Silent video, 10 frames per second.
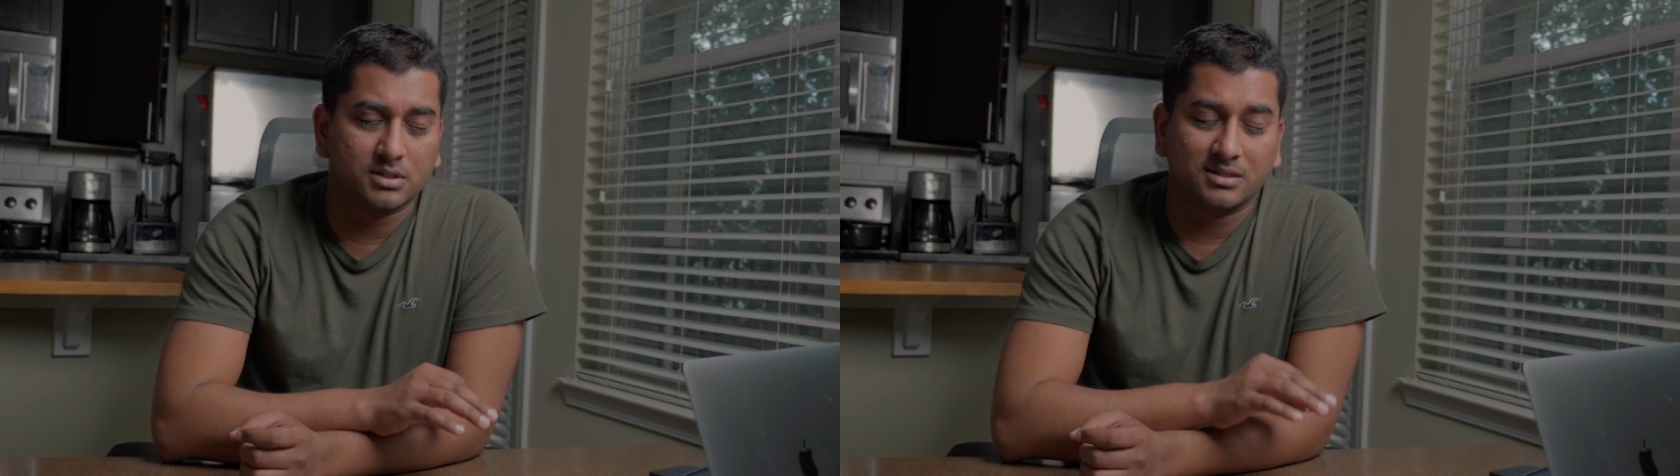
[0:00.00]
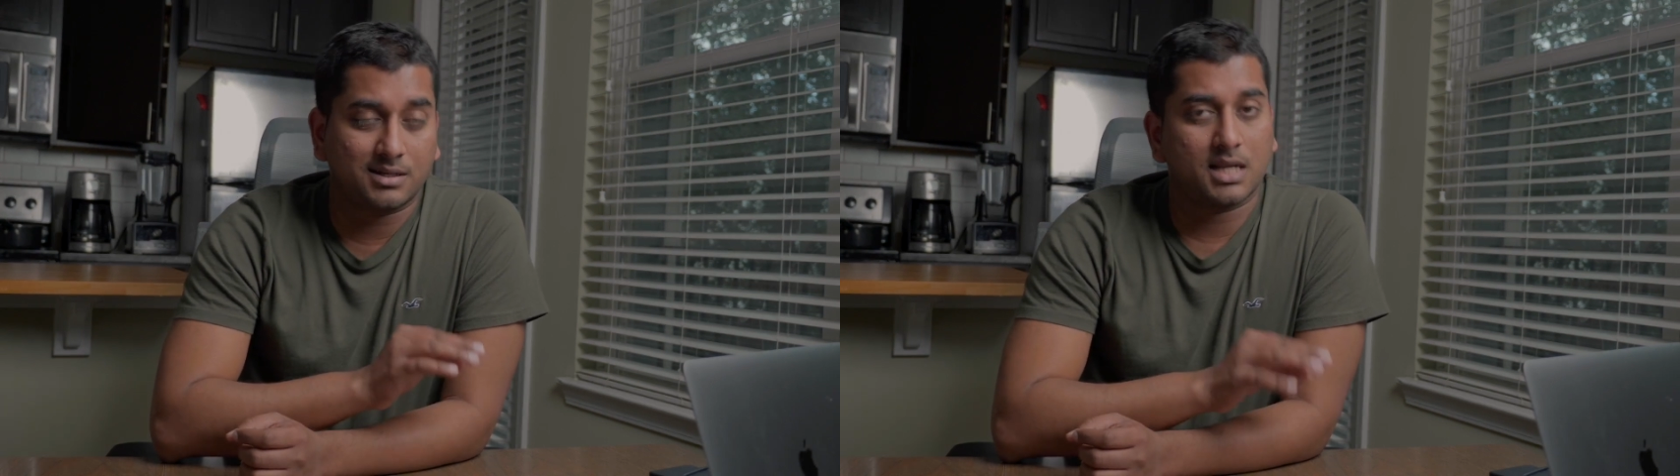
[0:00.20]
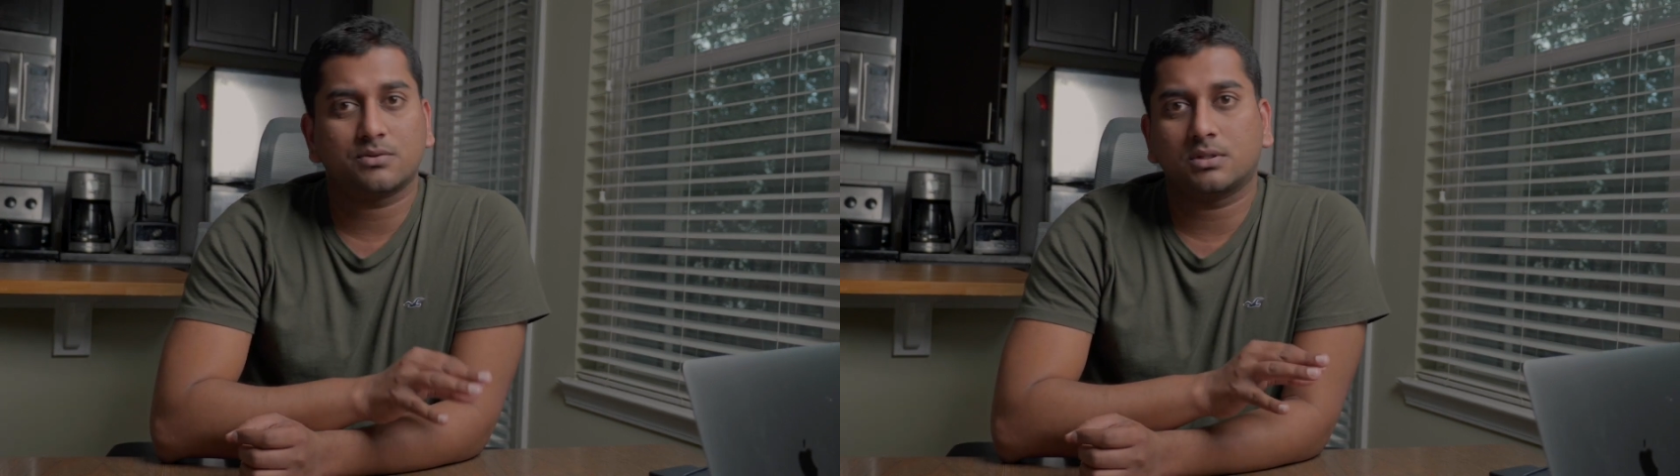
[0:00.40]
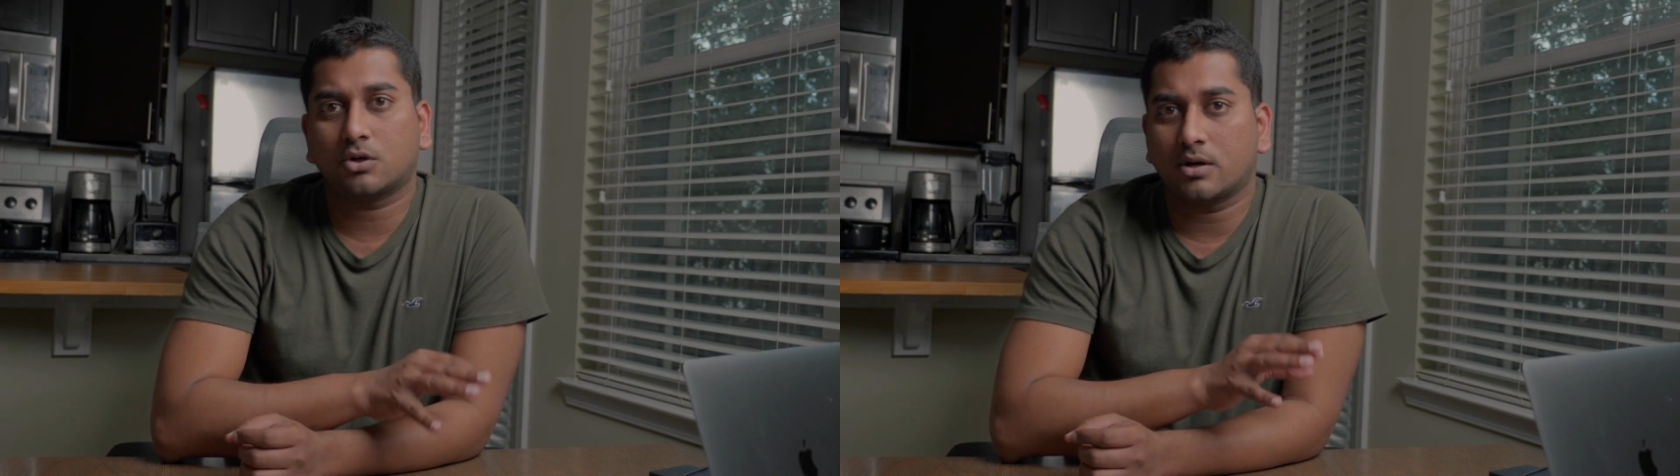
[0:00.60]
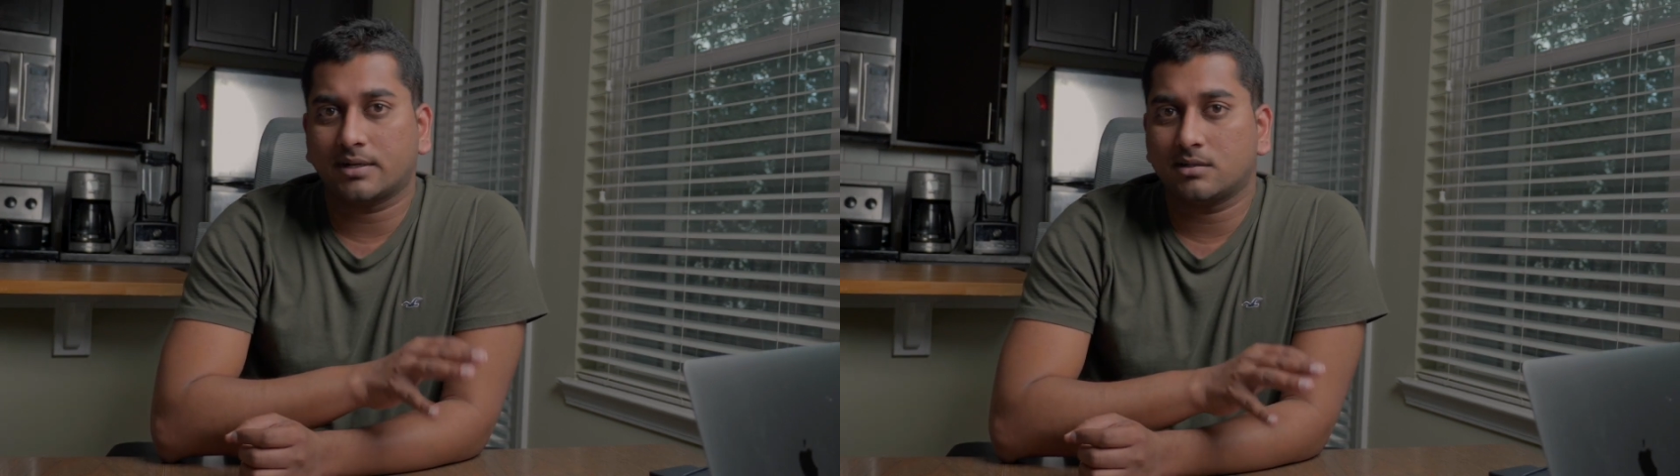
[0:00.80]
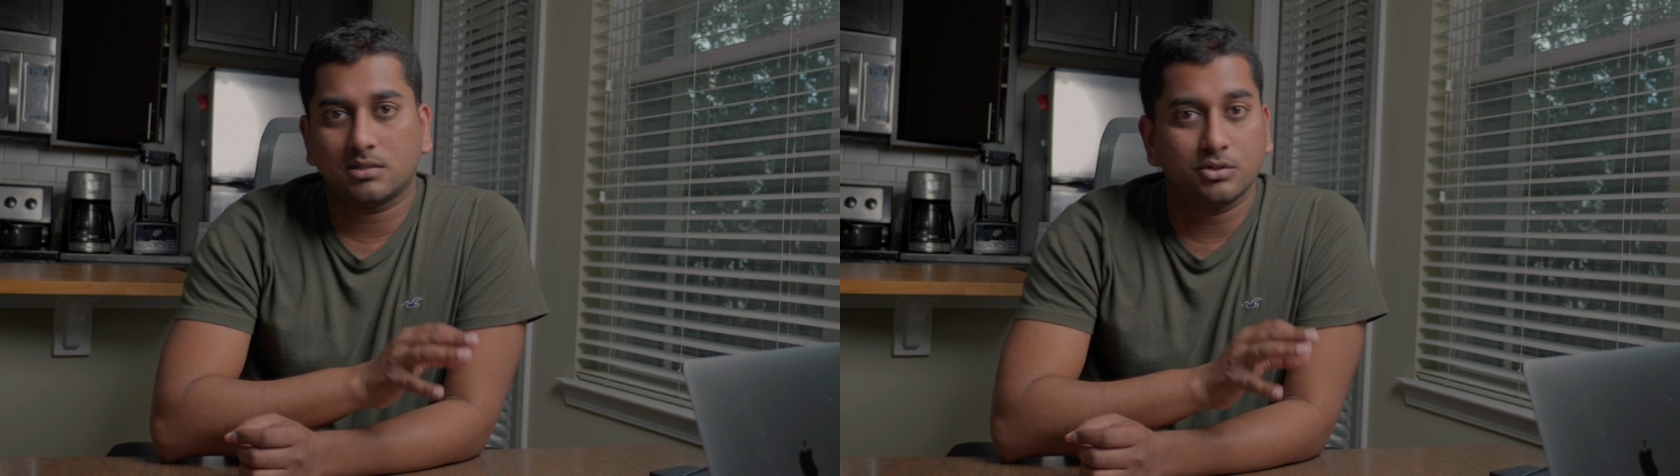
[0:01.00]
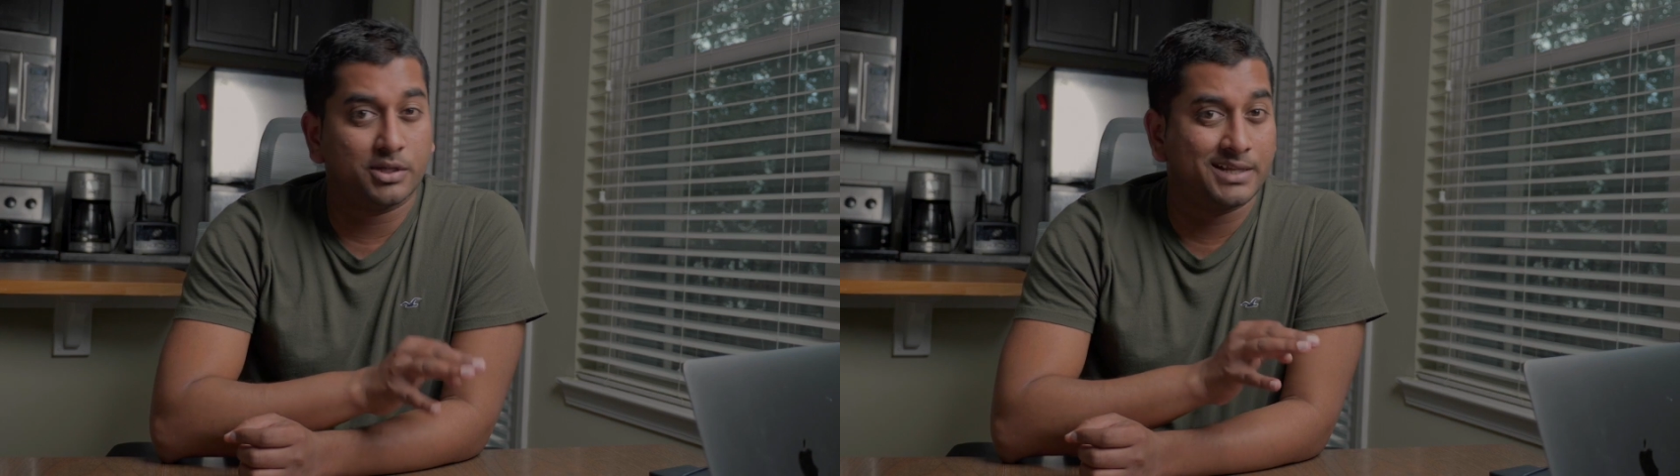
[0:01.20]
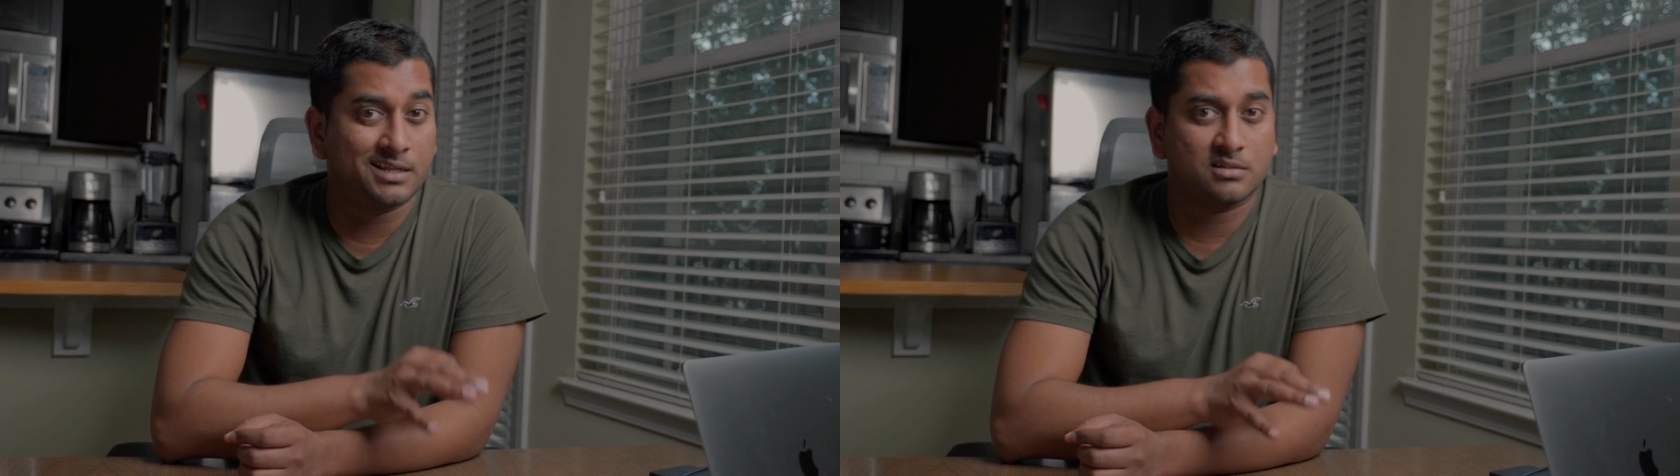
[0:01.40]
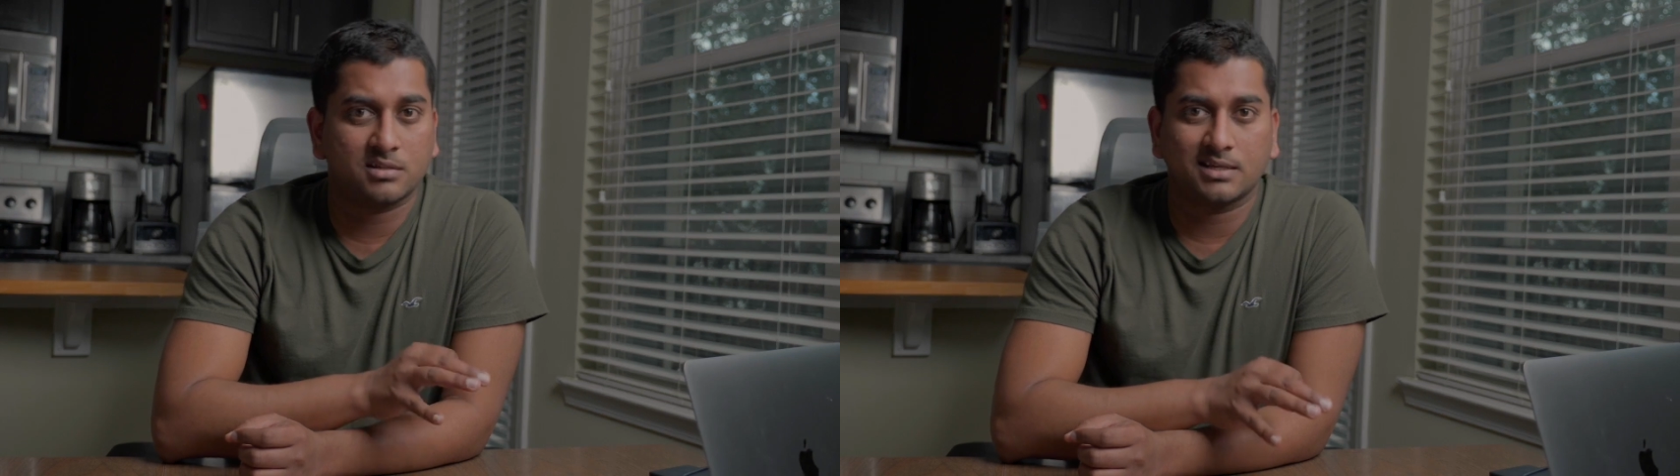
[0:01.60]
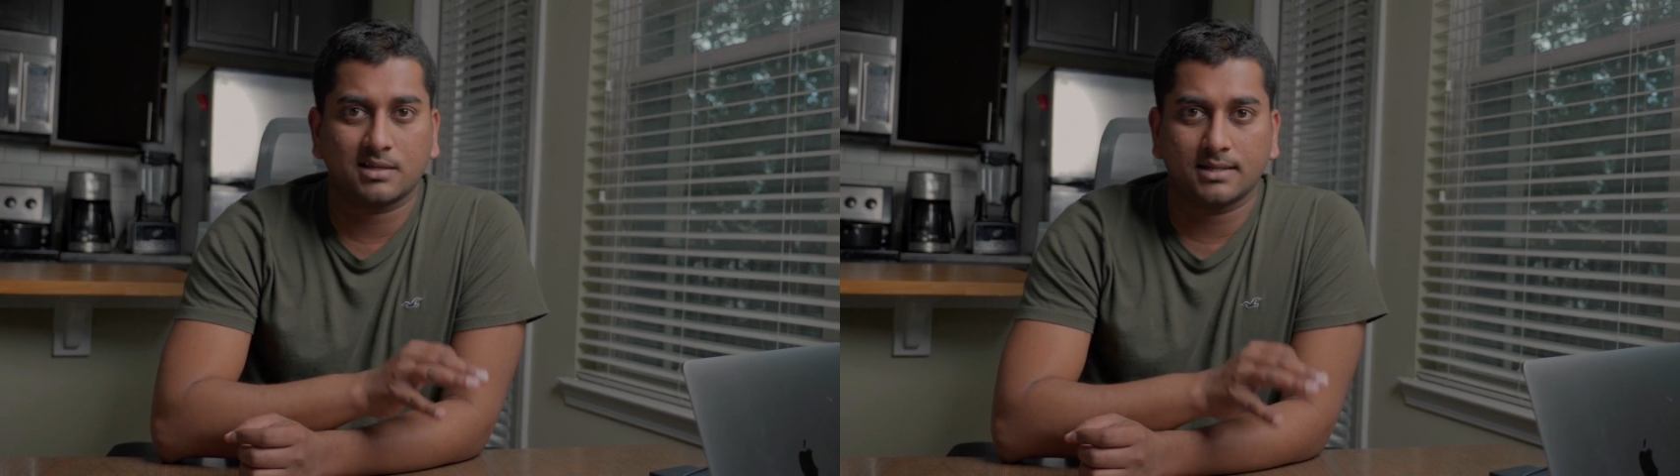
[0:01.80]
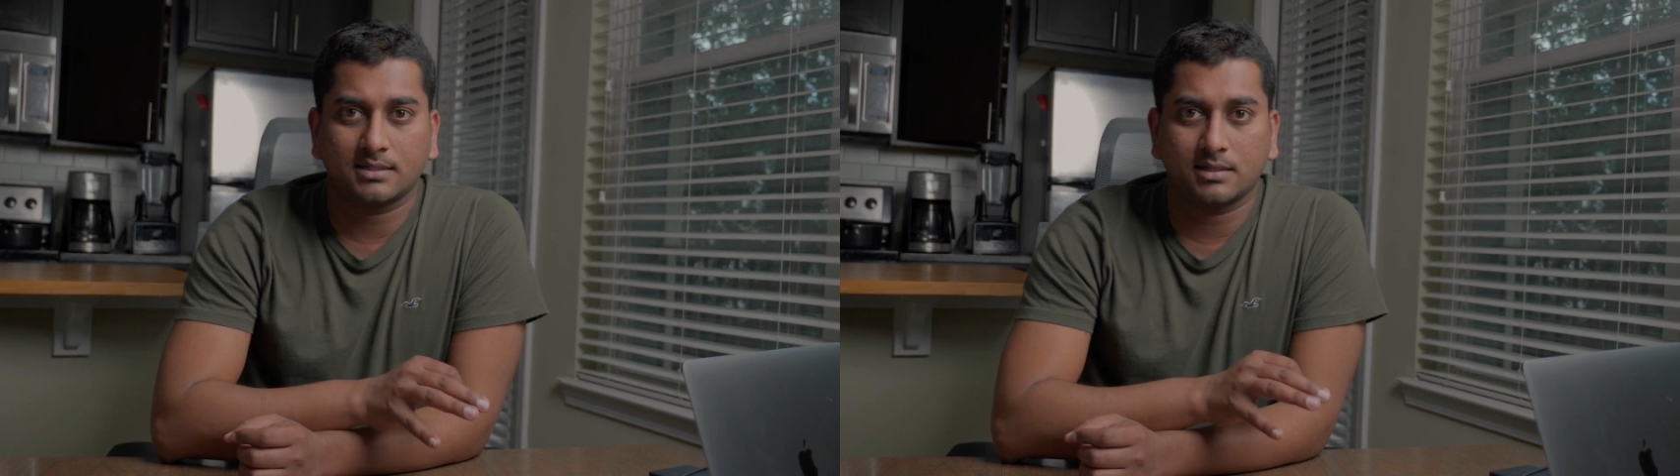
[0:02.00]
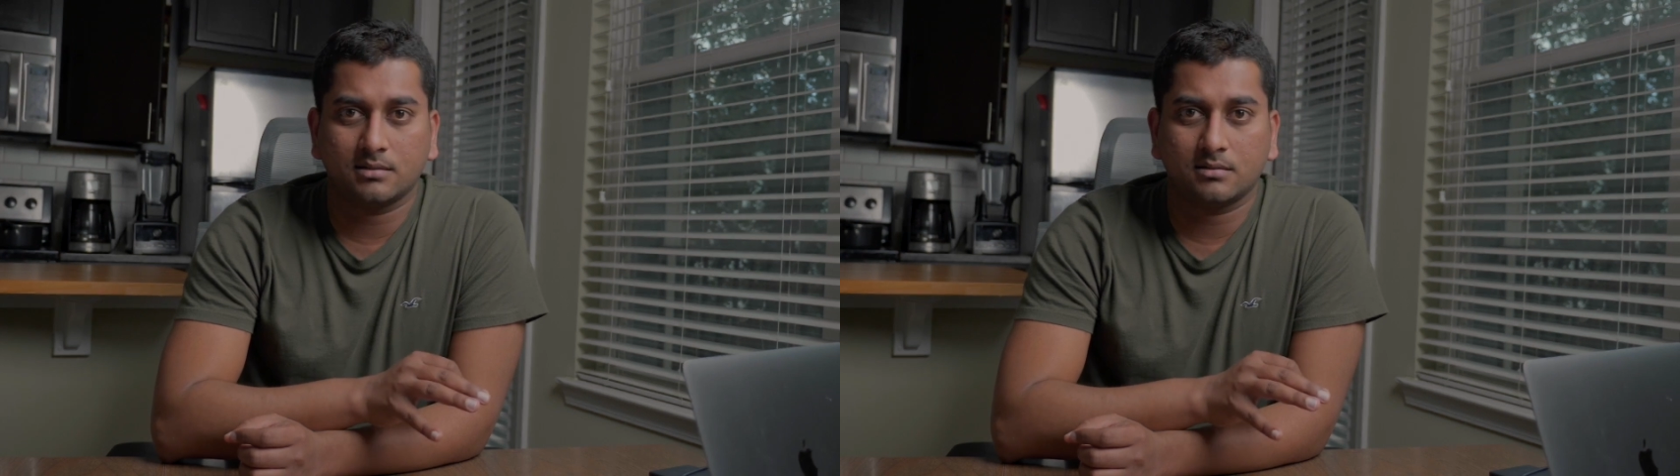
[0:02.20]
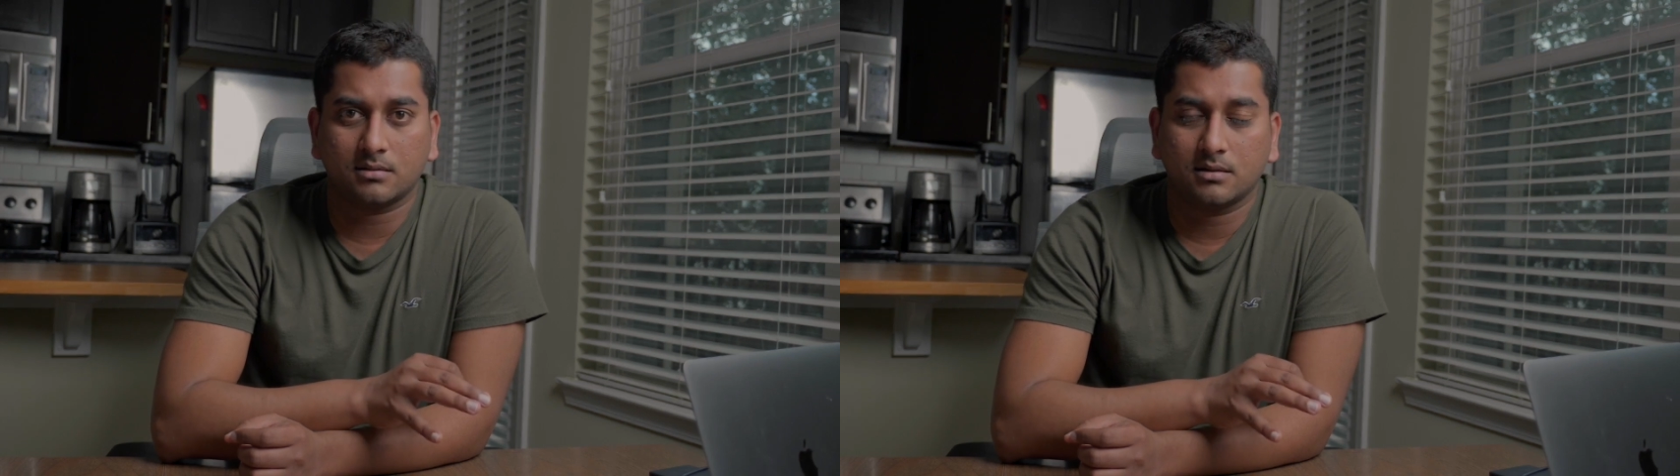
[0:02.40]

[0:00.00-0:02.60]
transfer the contents into an airtight container,